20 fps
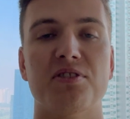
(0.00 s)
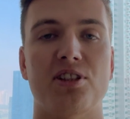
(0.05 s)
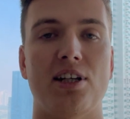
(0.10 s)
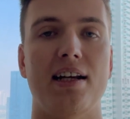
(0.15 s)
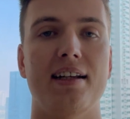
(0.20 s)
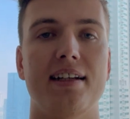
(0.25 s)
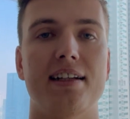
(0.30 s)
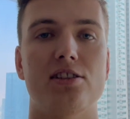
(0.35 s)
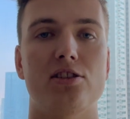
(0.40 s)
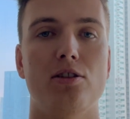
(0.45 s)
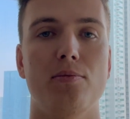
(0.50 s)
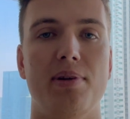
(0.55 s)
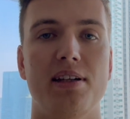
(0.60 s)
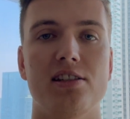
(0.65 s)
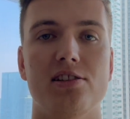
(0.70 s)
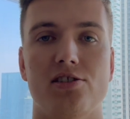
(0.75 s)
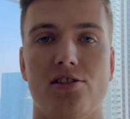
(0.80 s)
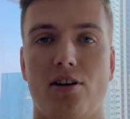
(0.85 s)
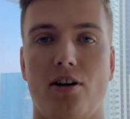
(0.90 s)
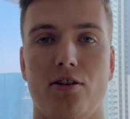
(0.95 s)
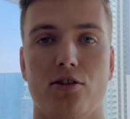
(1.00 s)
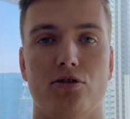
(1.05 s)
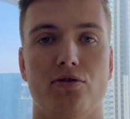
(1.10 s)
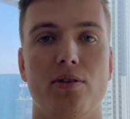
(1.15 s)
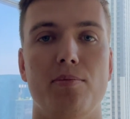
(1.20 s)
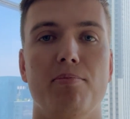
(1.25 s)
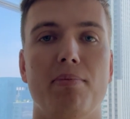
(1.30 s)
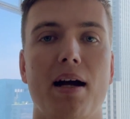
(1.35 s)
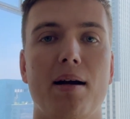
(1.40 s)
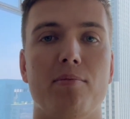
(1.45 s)
selling this to business owners,
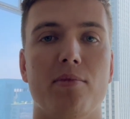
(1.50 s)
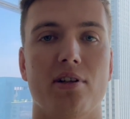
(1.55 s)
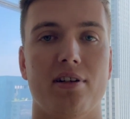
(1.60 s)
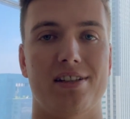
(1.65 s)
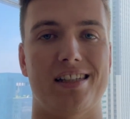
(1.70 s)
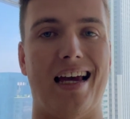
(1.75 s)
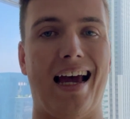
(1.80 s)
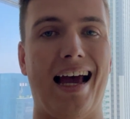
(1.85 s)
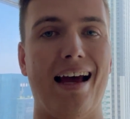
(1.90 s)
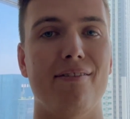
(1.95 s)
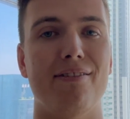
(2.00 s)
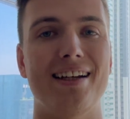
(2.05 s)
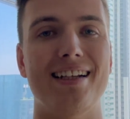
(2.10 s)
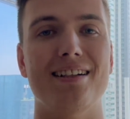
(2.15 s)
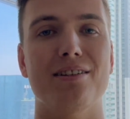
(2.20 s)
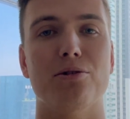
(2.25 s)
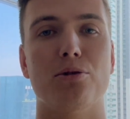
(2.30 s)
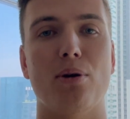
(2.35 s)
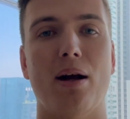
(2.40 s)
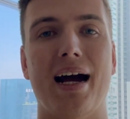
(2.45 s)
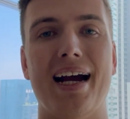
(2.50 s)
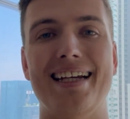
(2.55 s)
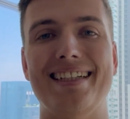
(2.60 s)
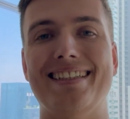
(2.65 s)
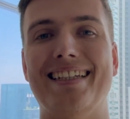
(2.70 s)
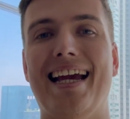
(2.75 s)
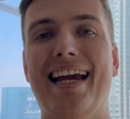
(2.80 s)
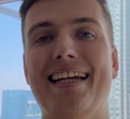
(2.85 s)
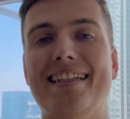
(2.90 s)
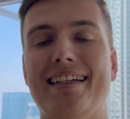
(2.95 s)
remember having the right
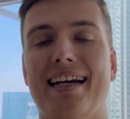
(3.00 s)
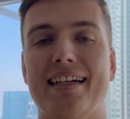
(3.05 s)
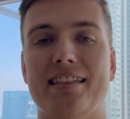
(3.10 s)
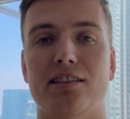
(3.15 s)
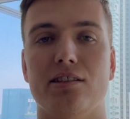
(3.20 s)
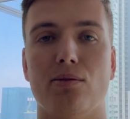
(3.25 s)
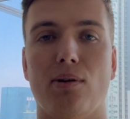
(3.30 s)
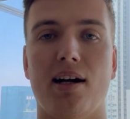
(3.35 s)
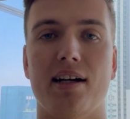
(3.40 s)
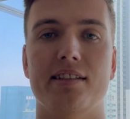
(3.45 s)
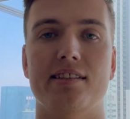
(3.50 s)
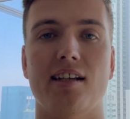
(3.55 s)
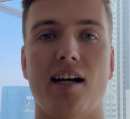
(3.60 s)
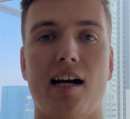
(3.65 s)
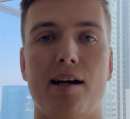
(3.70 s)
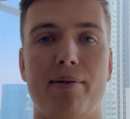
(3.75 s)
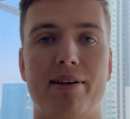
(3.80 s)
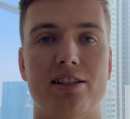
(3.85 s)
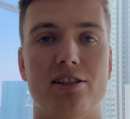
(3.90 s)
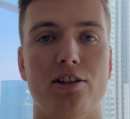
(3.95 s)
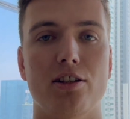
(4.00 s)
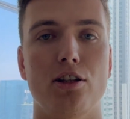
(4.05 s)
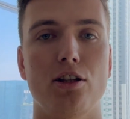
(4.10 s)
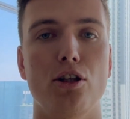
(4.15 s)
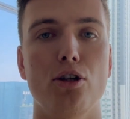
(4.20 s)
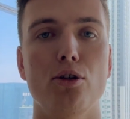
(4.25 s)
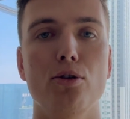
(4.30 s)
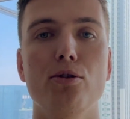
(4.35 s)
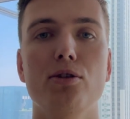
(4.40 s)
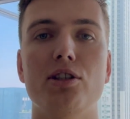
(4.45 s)
data at the right time is a
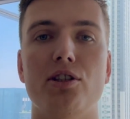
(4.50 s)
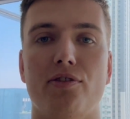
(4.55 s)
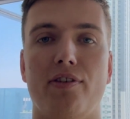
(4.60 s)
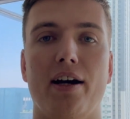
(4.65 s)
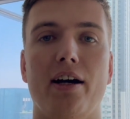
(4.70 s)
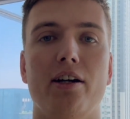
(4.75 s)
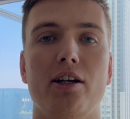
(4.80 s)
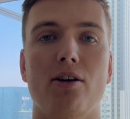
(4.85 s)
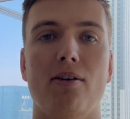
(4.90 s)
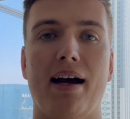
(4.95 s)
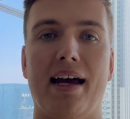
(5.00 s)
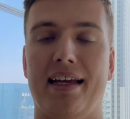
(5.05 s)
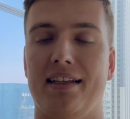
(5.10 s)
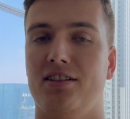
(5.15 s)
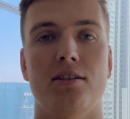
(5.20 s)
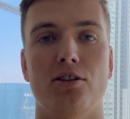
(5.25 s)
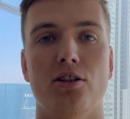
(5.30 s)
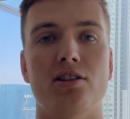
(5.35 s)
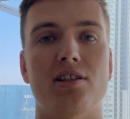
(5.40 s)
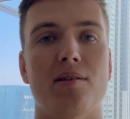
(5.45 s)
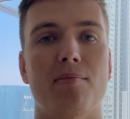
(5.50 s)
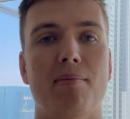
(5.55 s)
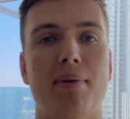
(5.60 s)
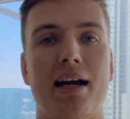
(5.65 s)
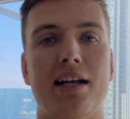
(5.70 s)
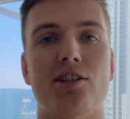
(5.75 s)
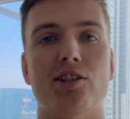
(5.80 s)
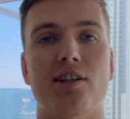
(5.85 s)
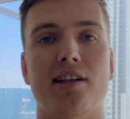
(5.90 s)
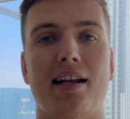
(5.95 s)
huge value add. Just
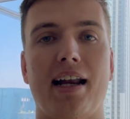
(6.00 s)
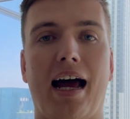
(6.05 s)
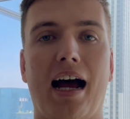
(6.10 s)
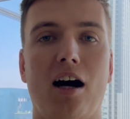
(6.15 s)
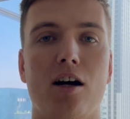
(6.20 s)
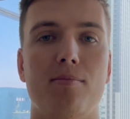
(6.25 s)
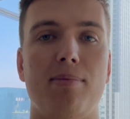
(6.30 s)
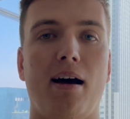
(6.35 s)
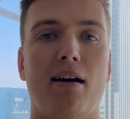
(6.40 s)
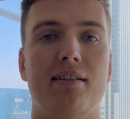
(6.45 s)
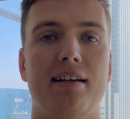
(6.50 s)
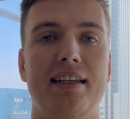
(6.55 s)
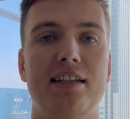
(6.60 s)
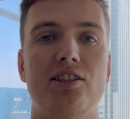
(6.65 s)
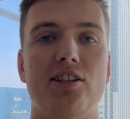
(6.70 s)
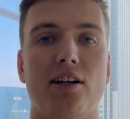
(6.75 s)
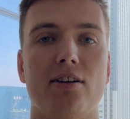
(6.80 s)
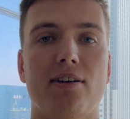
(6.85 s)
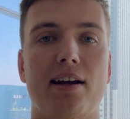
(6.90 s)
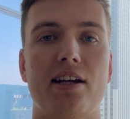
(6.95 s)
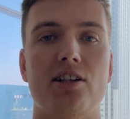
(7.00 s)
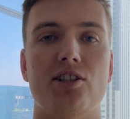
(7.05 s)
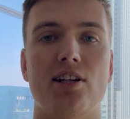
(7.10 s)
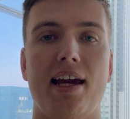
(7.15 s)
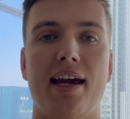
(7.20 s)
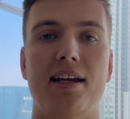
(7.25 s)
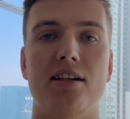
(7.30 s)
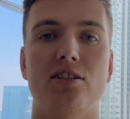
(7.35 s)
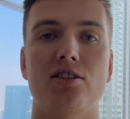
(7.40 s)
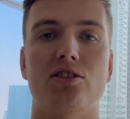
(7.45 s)
imagine an outbound lead generation
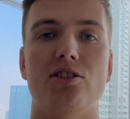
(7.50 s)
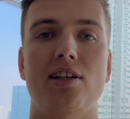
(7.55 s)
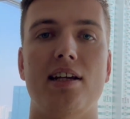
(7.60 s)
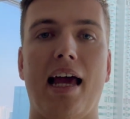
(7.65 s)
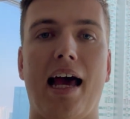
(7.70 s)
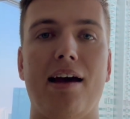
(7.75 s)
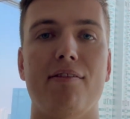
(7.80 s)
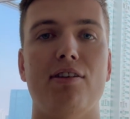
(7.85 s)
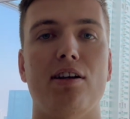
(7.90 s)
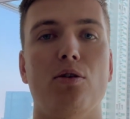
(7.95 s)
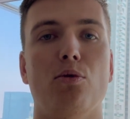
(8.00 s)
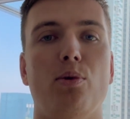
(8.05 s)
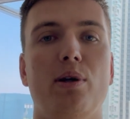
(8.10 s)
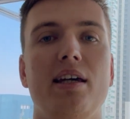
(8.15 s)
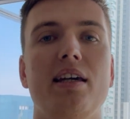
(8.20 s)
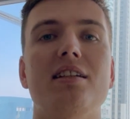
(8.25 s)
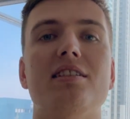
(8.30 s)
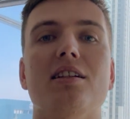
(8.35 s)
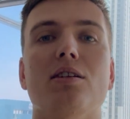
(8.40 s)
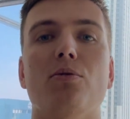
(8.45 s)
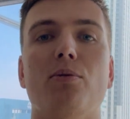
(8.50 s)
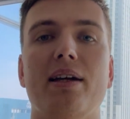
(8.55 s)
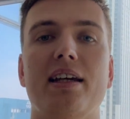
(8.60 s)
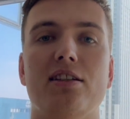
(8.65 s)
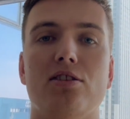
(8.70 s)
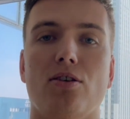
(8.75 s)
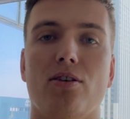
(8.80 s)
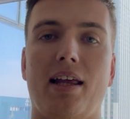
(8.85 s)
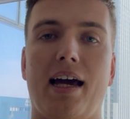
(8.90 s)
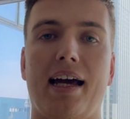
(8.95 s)
agency having weeks and
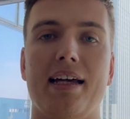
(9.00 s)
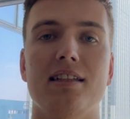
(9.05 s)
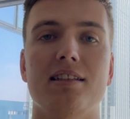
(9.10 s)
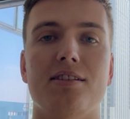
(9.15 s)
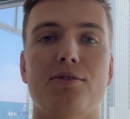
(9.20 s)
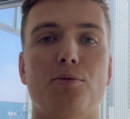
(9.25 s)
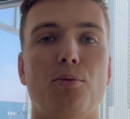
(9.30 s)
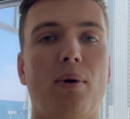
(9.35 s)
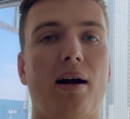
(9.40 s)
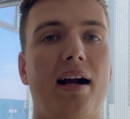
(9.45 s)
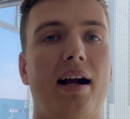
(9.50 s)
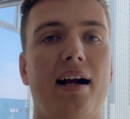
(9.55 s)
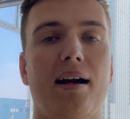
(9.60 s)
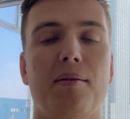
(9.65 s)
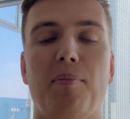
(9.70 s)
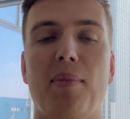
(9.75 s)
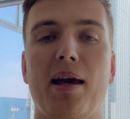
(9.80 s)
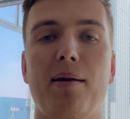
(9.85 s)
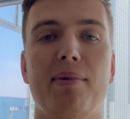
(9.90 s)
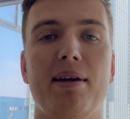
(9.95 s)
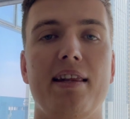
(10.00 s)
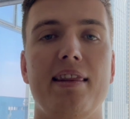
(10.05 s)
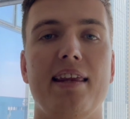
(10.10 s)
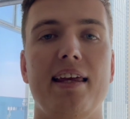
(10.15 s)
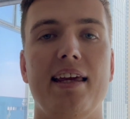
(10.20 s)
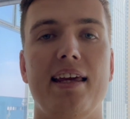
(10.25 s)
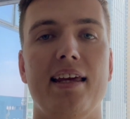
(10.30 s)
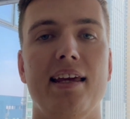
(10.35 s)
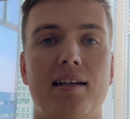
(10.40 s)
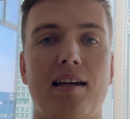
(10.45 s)
weeks on end where maybe
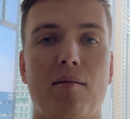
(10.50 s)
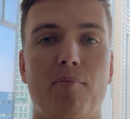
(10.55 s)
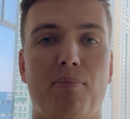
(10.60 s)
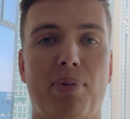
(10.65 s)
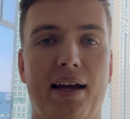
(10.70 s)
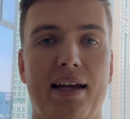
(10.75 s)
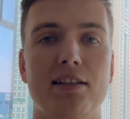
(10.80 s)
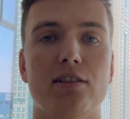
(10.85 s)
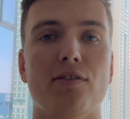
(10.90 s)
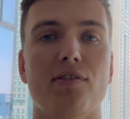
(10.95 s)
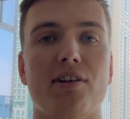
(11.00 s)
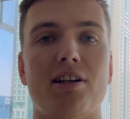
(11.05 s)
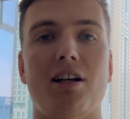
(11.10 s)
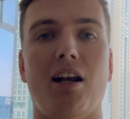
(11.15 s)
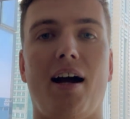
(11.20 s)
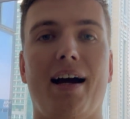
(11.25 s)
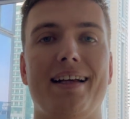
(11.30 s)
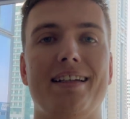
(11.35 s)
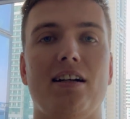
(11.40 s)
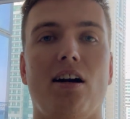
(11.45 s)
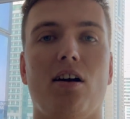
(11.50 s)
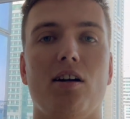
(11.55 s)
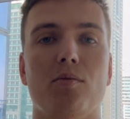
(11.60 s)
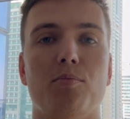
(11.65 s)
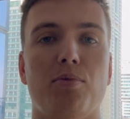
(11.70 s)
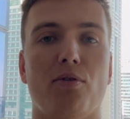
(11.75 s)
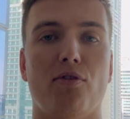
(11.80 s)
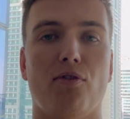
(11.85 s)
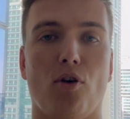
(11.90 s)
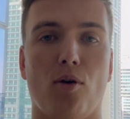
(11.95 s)
the campaigns of a client
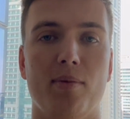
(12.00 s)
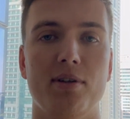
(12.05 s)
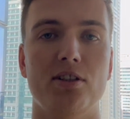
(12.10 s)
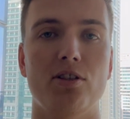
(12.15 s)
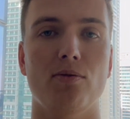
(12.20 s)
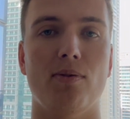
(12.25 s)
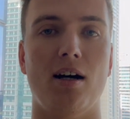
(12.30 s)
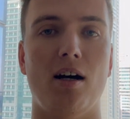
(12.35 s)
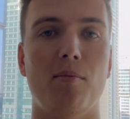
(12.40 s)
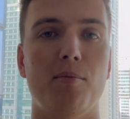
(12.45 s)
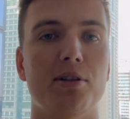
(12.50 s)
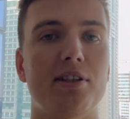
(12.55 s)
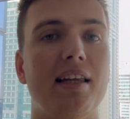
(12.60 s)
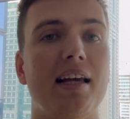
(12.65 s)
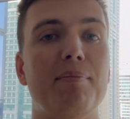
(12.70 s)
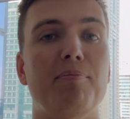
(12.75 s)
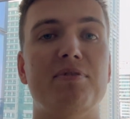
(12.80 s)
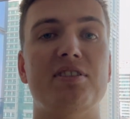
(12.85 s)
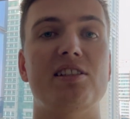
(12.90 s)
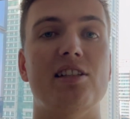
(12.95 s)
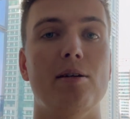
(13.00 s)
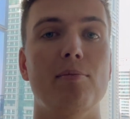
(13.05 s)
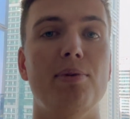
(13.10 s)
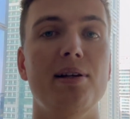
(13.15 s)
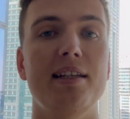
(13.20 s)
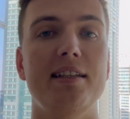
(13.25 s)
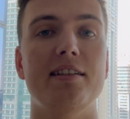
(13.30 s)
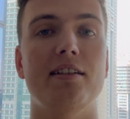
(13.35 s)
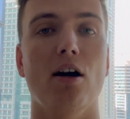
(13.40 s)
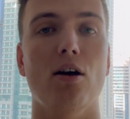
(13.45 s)
aren't performing too well, but they
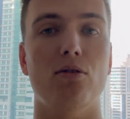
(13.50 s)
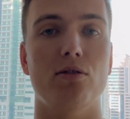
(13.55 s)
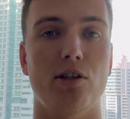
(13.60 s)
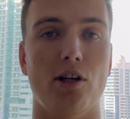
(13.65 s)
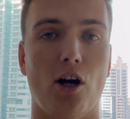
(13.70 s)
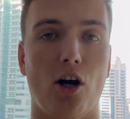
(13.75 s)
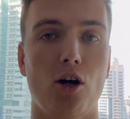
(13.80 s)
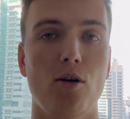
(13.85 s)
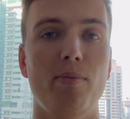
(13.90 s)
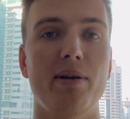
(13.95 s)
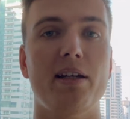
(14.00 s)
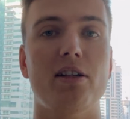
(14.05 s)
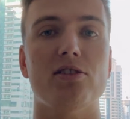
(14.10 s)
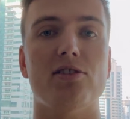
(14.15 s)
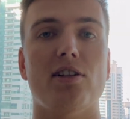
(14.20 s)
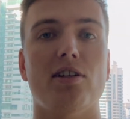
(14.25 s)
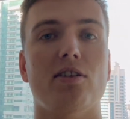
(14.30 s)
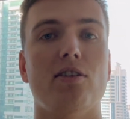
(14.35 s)
simply don't know because they're